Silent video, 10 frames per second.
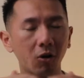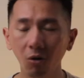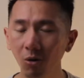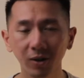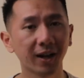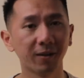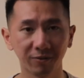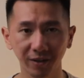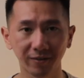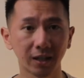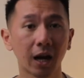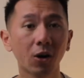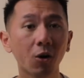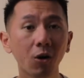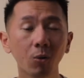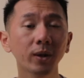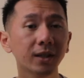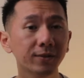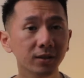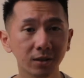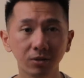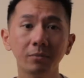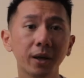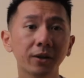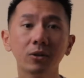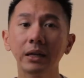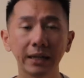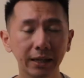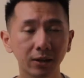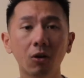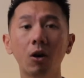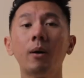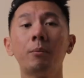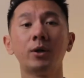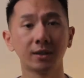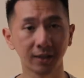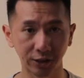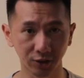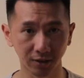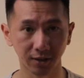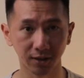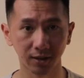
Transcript: All time favorite. I always have a secret menu in all my presentations.